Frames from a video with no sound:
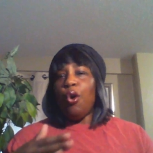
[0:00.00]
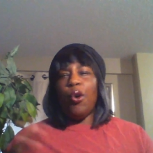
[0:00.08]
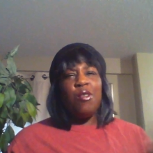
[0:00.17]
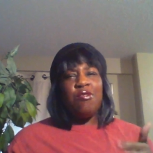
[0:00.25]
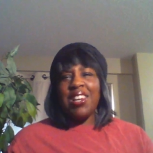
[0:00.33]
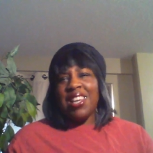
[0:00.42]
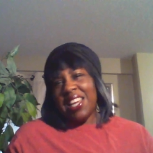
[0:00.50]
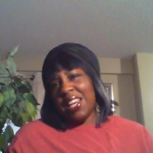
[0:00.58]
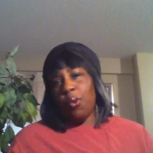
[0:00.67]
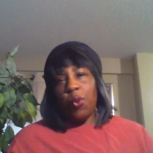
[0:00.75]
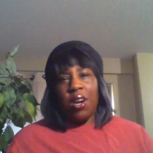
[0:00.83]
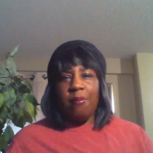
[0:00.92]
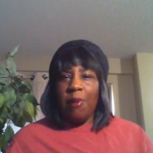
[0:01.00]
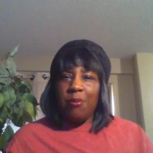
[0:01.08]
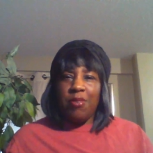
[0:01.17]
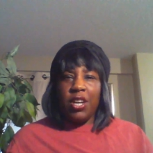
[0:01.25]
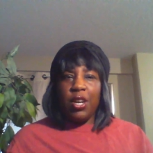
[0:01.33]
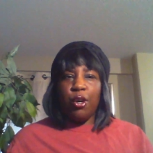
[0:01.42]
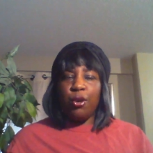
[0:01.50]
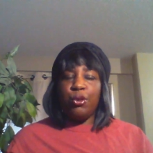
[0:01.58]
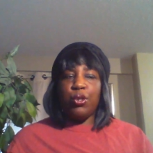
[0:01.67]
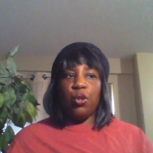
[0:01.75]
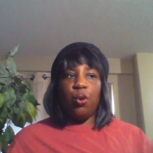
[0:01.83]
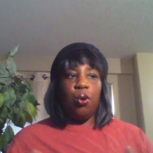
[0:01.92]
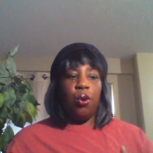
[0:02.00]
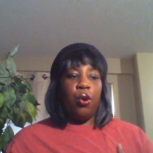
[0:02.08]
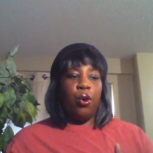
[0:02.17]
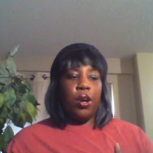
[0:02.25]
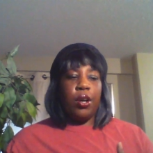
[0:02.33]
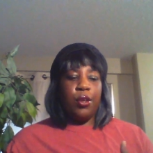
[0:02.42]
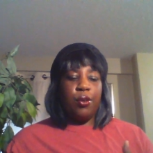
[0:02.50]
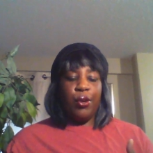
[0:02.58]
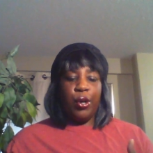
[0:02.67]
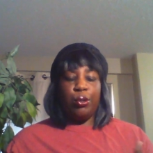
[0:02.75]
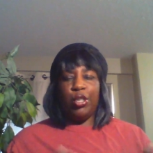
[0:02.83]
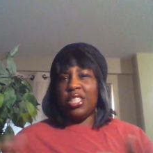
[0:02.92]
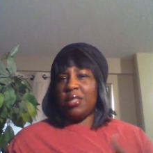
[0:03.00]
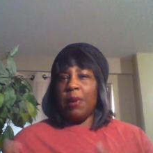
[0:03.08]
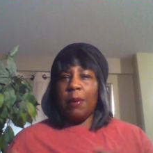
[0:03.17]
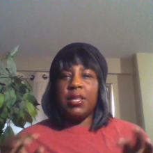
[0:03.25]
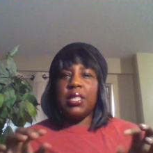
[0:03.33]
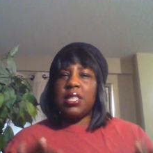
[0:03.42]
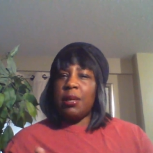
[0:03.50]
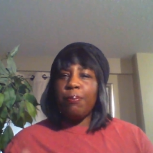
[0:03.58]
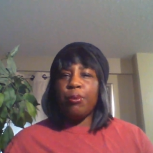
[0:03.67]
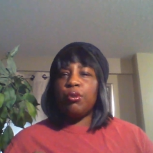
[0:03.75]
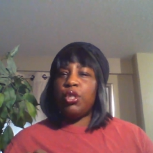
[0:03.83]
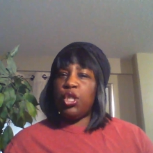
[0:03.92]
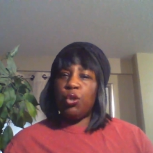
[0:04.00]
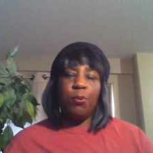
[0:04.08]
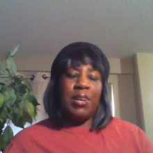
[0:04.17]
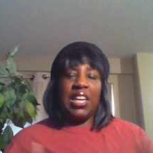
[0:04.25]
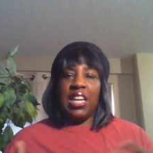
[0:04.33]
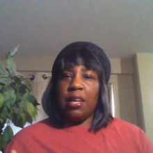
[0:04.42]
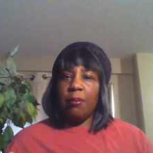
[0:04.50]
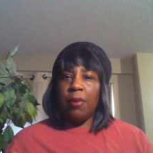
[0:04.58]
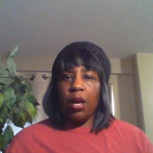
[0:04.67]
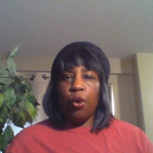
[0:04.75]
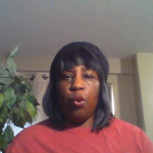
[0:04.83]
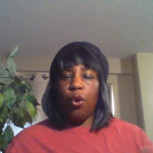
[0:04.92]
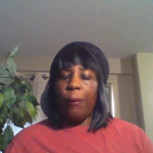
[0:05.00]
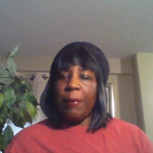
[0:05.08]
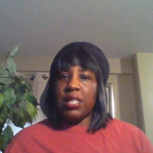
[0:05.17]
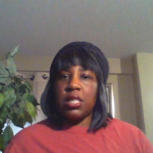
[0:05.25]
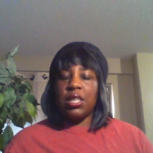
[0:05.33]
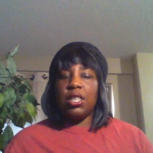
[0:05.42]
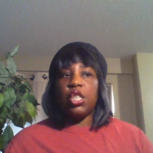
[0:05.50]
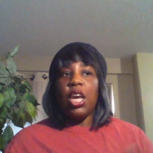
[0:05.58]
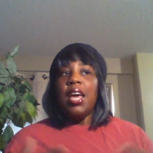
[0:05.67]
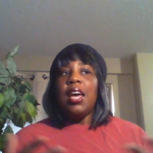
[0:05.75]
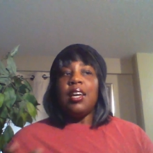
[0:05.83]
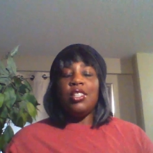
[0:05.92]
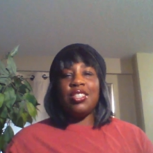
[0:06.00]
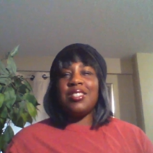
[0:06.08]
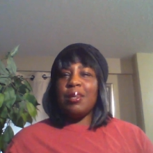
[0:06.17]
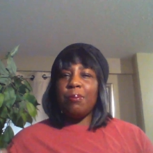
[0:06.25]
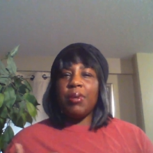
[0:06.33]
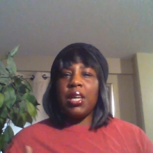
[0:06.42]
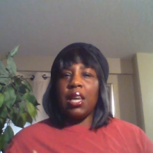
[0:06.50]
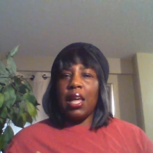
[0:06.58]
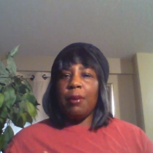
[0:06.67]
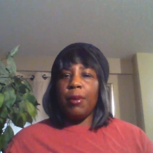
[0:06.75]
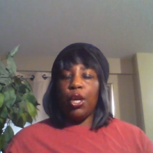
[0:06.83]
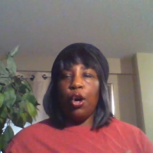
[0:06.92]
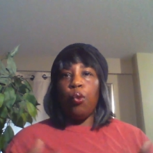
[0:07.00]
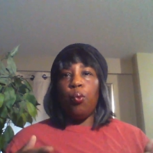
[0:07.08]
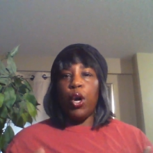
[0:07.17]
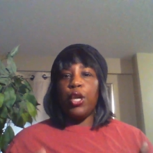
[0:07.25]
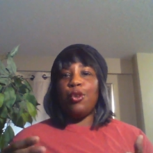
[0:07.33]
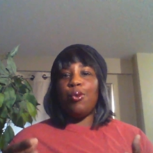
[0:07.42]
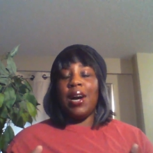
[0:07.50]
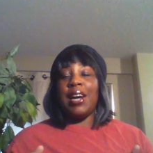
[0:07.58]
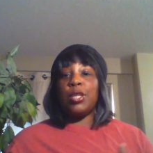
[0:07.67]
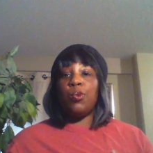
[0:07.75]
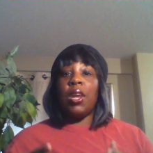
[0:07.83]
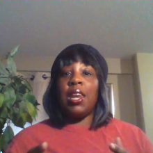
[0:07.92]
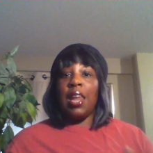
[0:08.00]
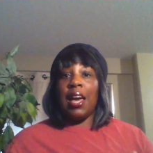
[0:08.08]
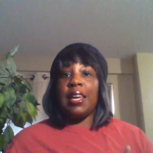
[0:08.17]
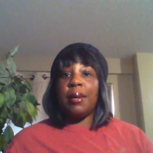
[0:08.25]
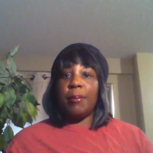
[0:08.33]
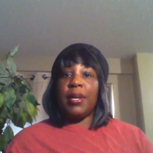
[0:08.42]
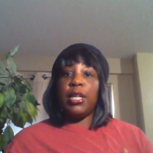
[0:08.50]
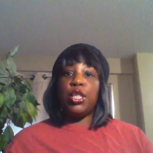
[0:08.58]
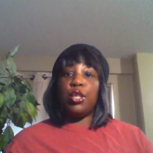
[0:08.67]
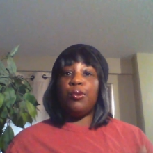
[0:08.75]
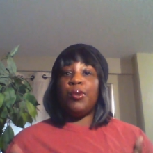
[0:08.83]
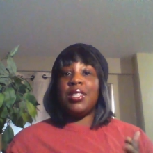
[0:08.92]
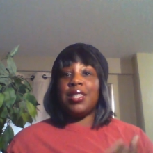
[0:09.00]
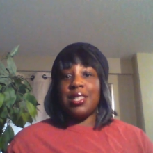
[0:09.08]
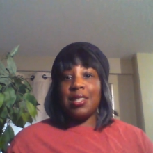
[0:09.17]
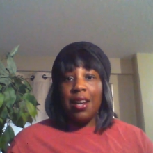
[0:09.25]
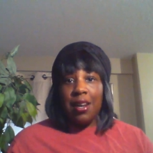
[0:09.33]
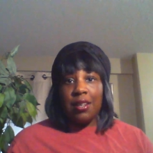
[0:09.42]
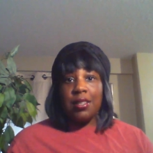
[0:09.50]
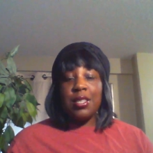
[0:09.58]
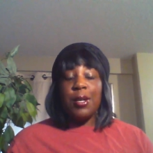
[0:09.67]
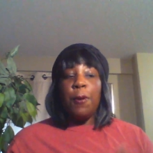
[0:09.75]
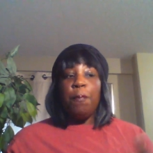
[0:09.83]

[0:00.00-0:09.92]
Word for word: on really any one of my videos, or, you know, just maybe simple shoot me an email or a message, just simply letting me know what you guys would like me to discuss